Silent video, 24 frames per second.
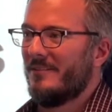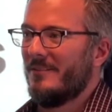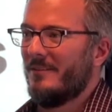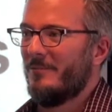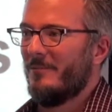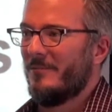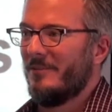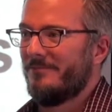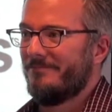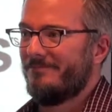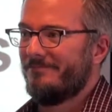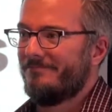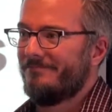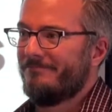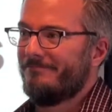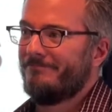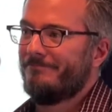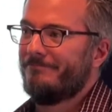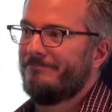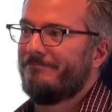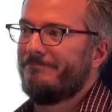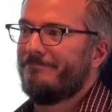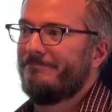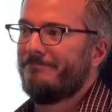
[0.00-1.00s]
And have you
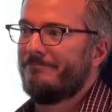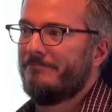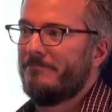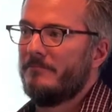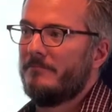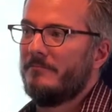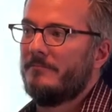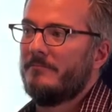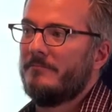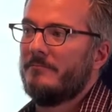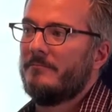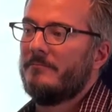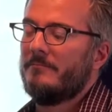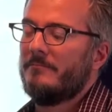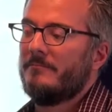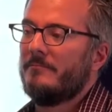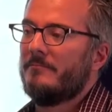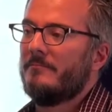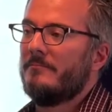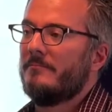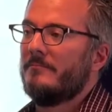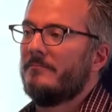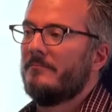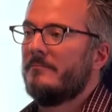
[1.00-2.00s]
noticed any
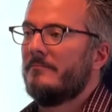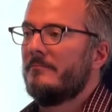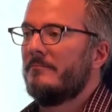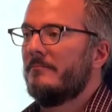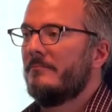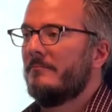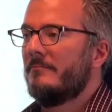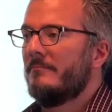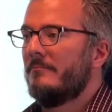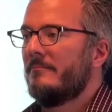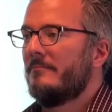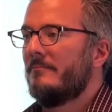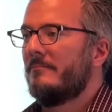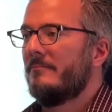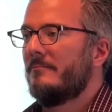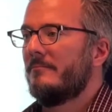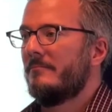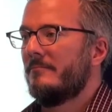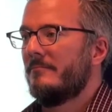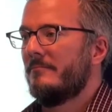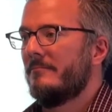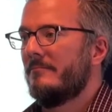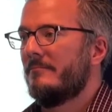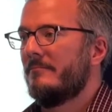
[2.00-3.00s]
difference between
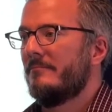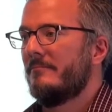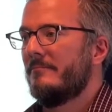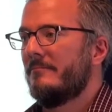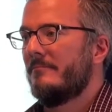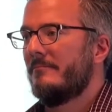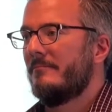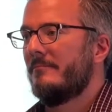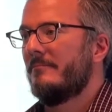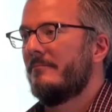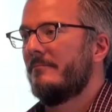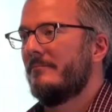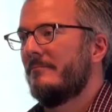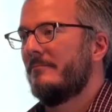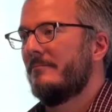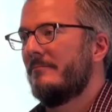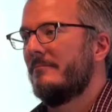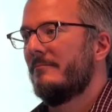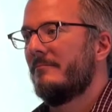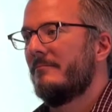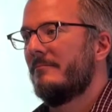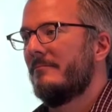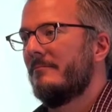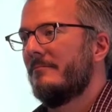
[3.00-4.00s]
private
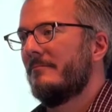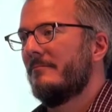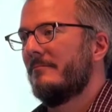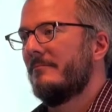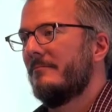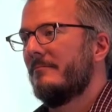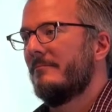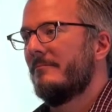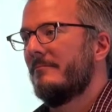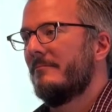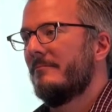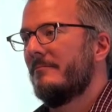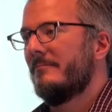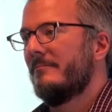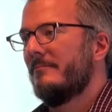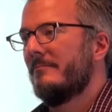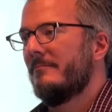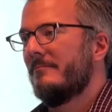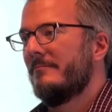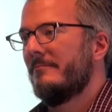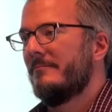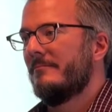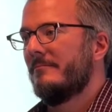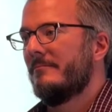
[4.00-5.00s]
and public? Do you
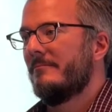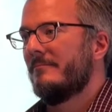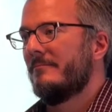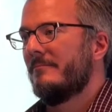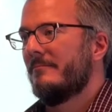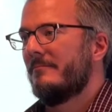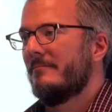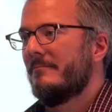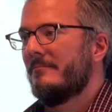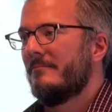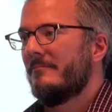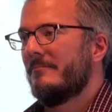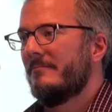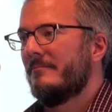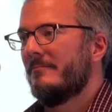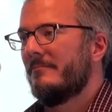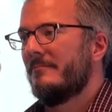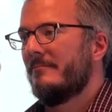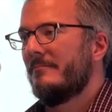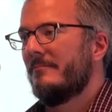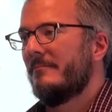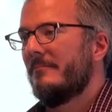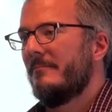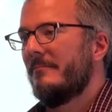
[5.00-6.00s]
analyze your data
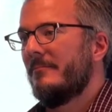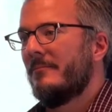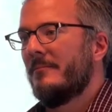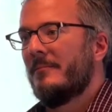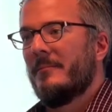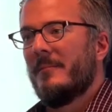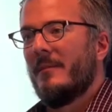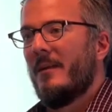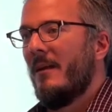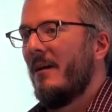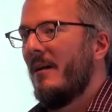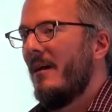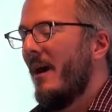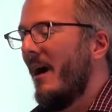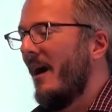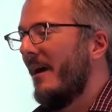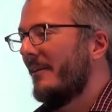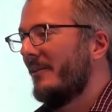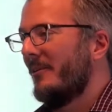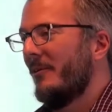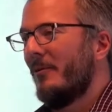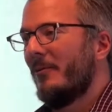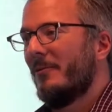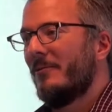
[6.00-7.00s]
that way?
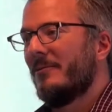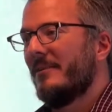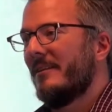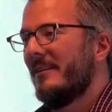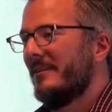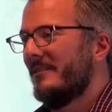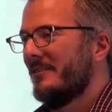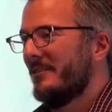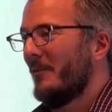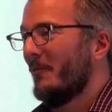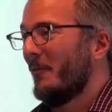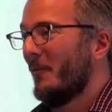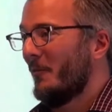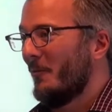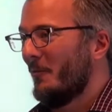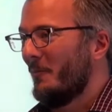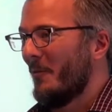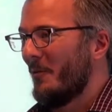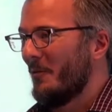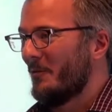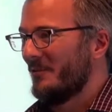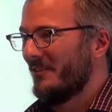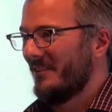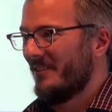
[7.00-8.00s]
I don't. In general,
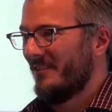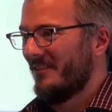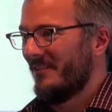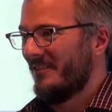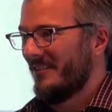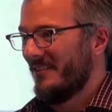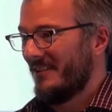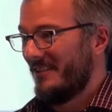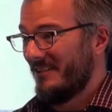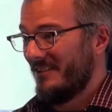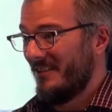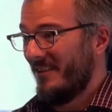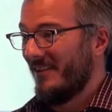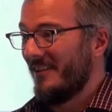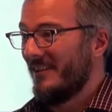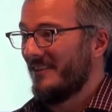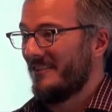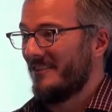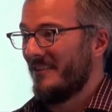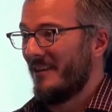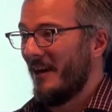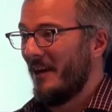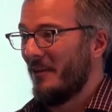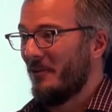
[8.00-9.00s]
most of the
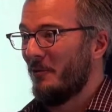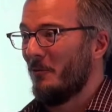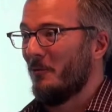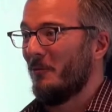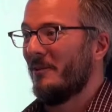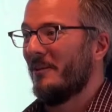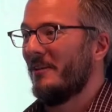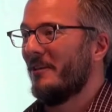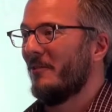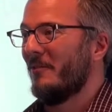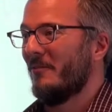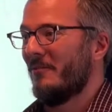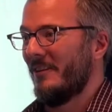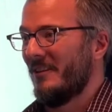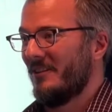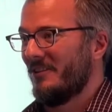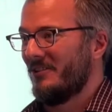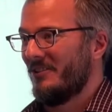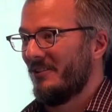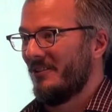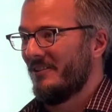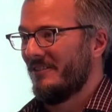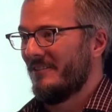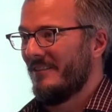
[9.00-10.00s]
studies that I do in
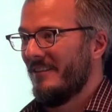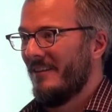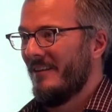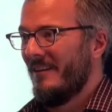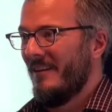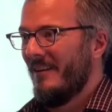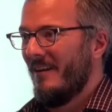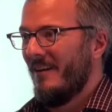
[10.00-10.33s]
intervention